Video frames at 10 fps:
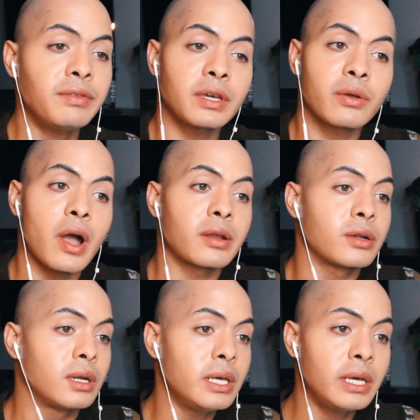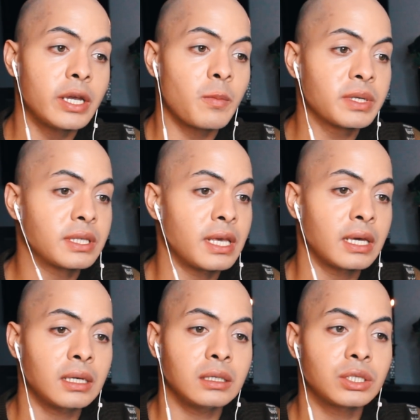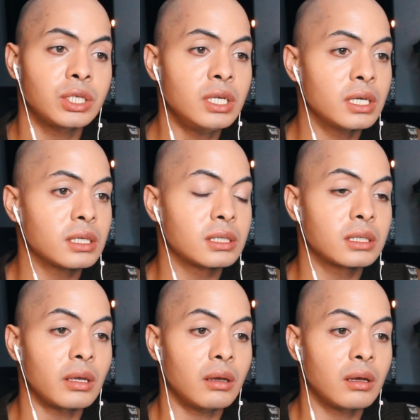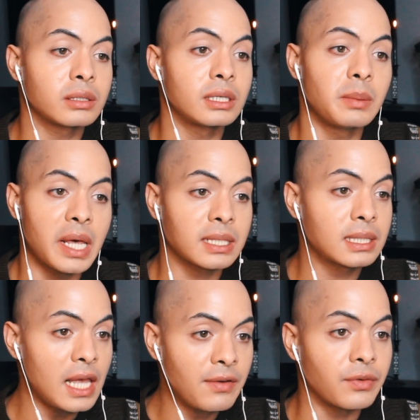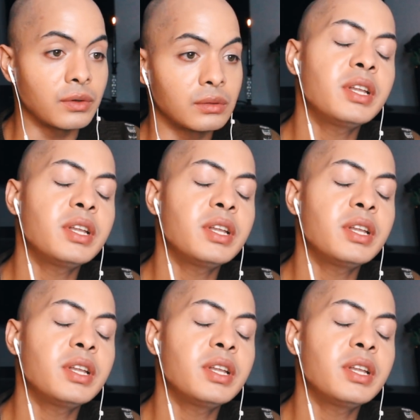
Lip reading: think you're out of your league here, Miss Thing. She is on some next level.